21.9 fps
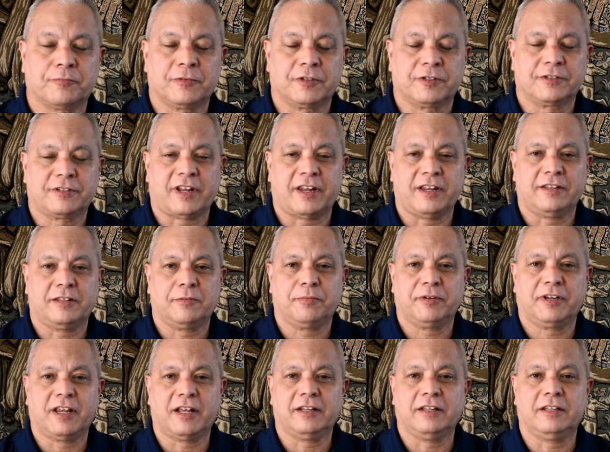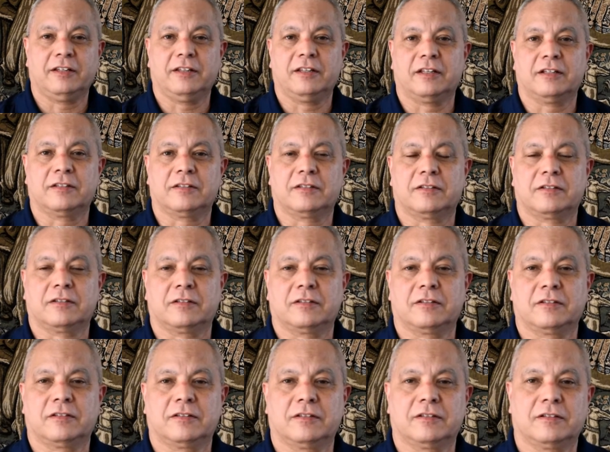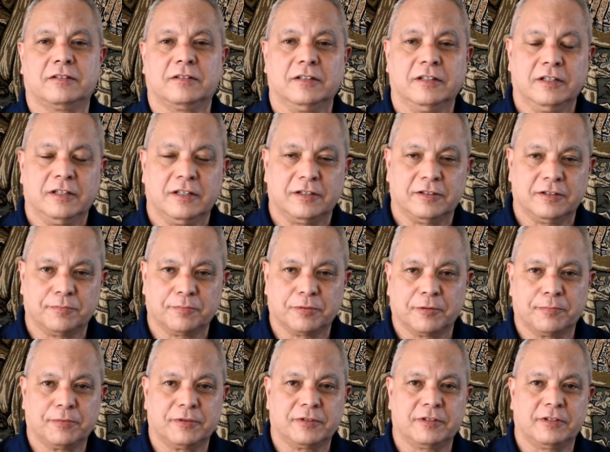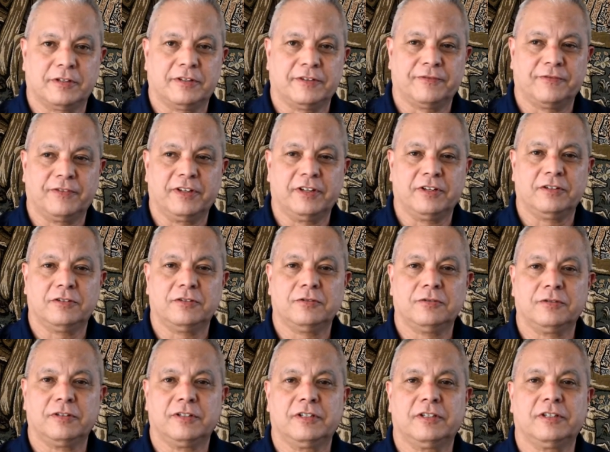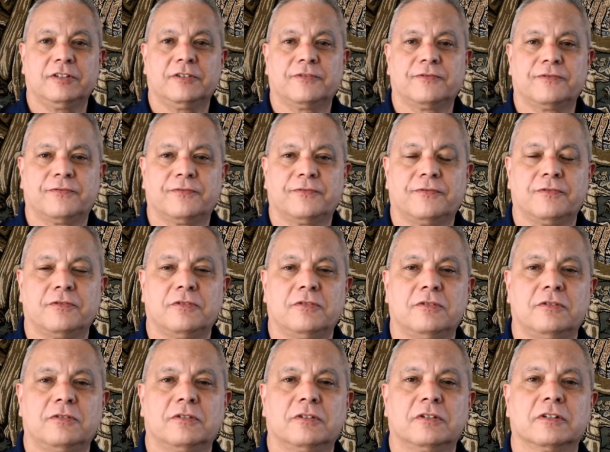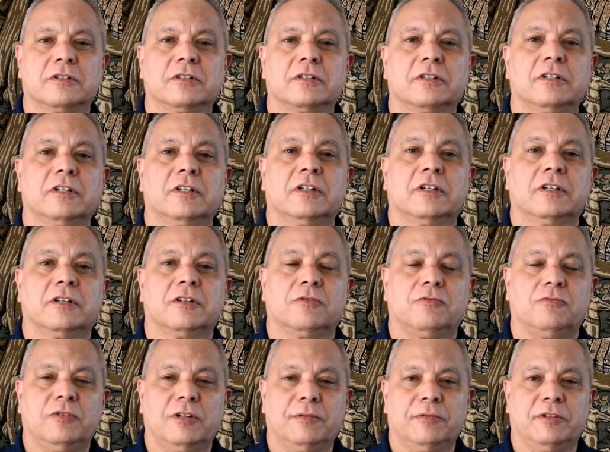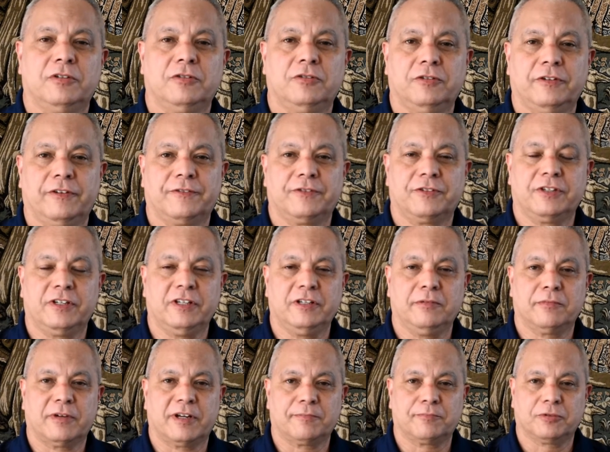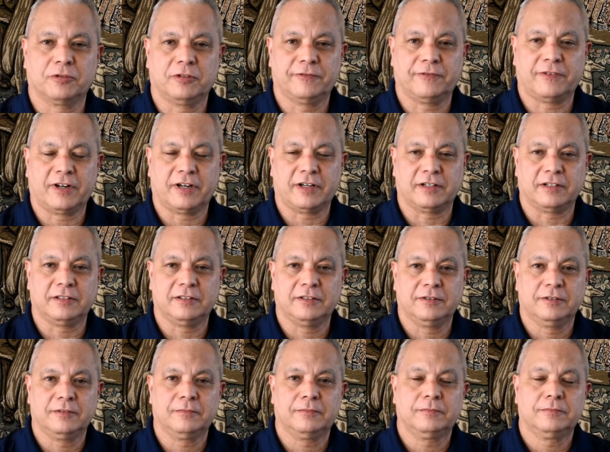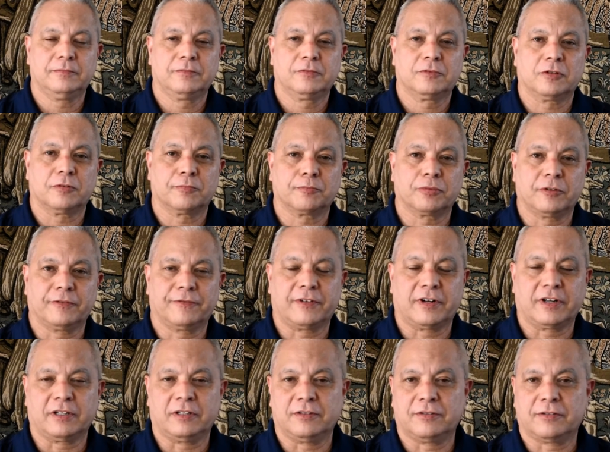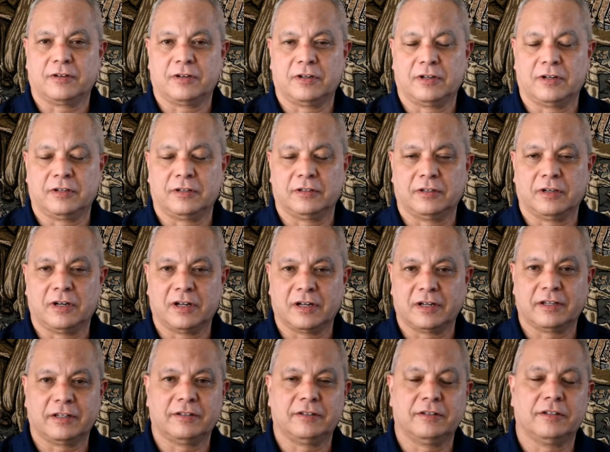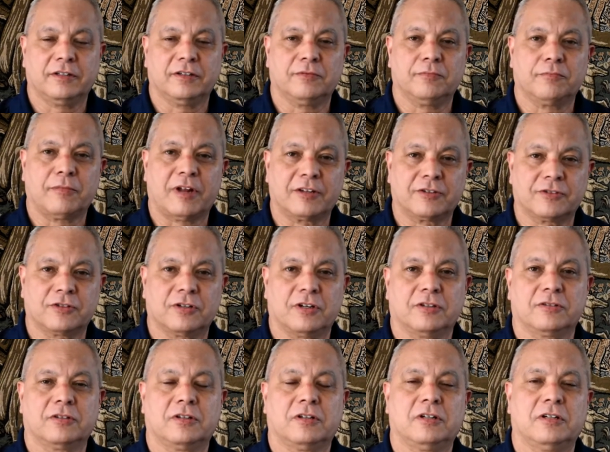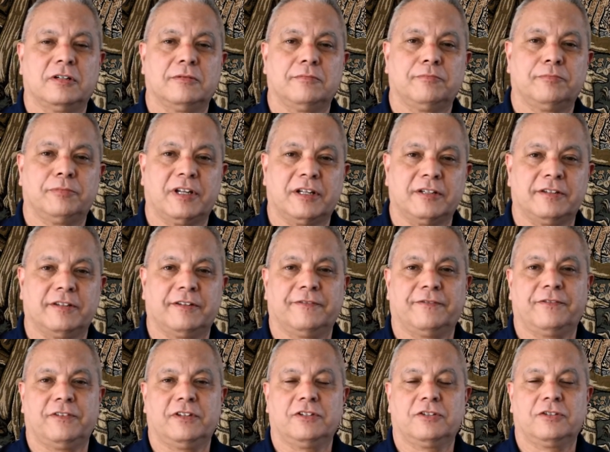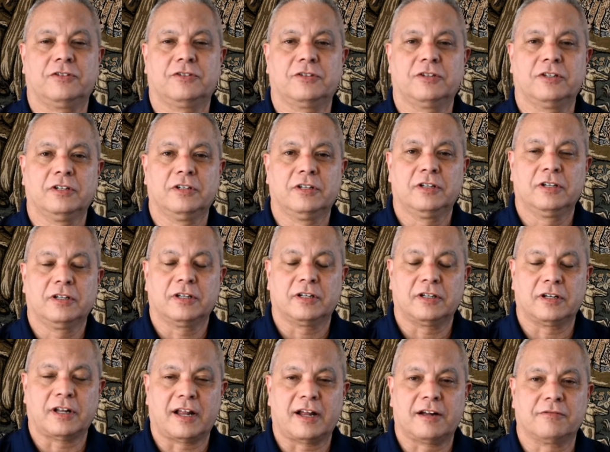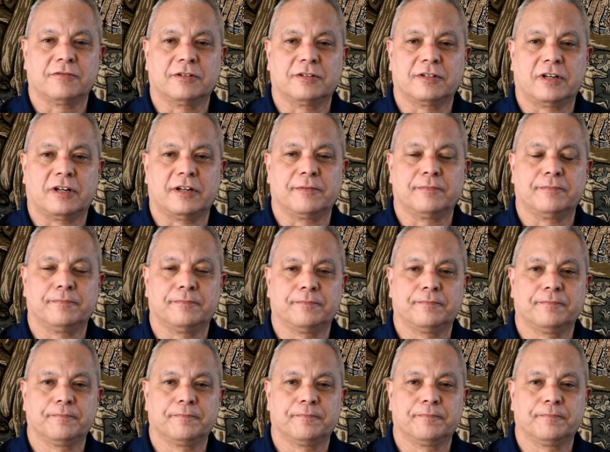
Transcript: say at the beginning that the purpose of this video is for women who have seen my profiles online, Match.com, Plenty of Fish, and Our Time.